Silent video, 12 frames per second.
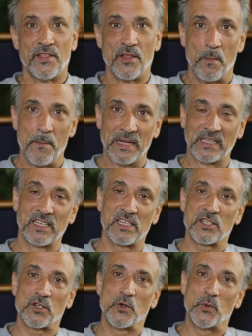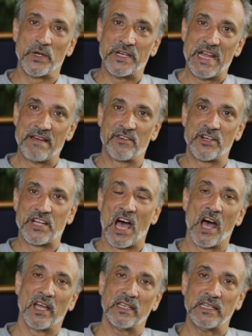The millions who would never
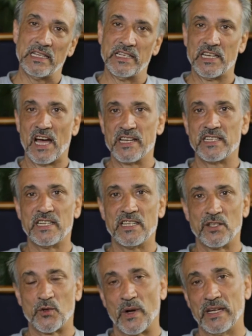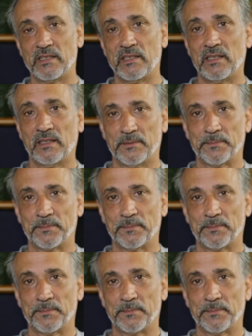die in nineteen twenty?